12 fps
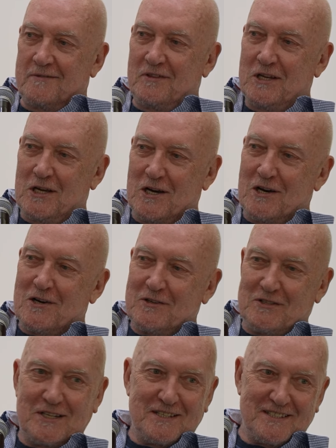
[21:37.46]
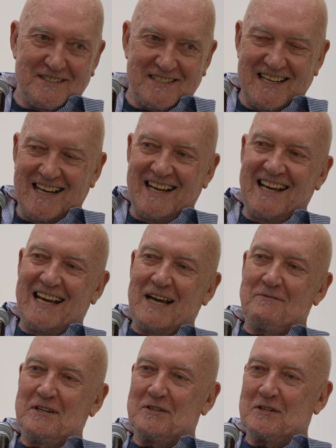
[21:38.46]
the artists
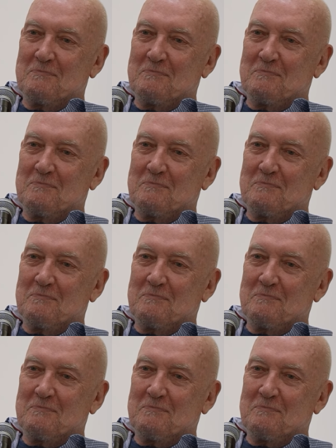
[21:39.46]
have either